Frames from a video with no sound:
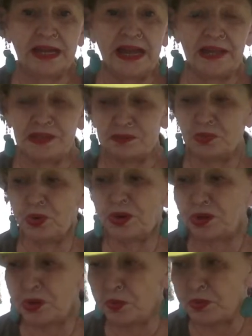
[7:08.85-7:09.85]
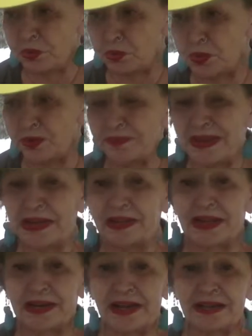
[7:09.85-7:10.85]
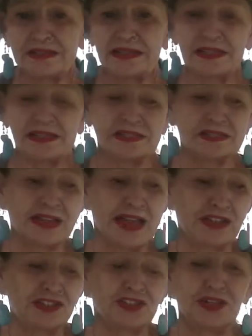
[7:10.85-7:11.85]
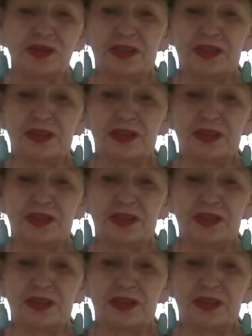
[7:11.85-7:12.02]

And the more global warming, like I said this last year, a